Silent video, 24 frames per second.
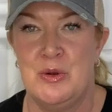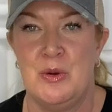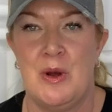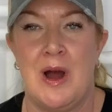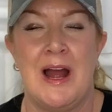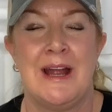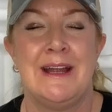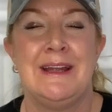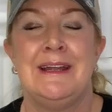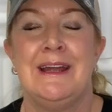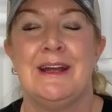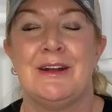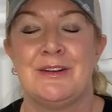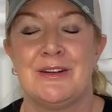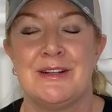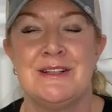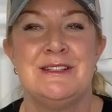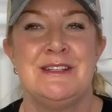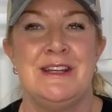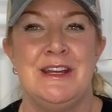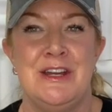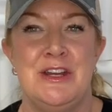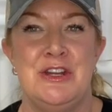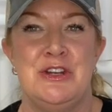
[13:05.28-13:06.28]
I
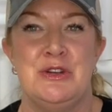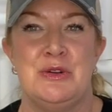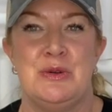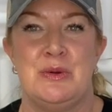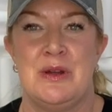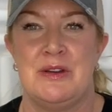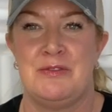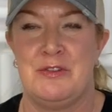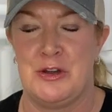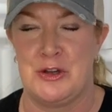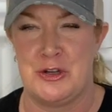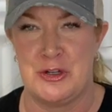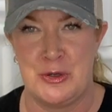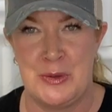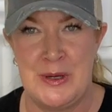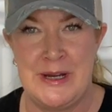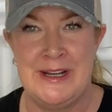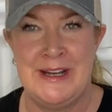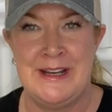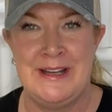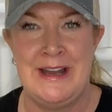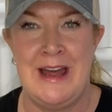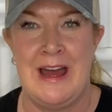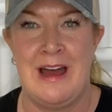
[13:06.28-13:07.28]
guarantee you, if you're doing
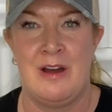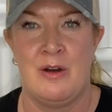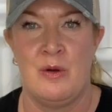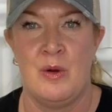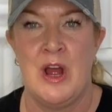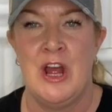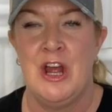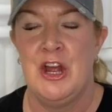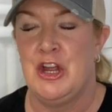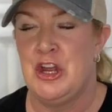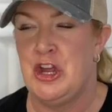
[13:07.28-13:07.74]
it now,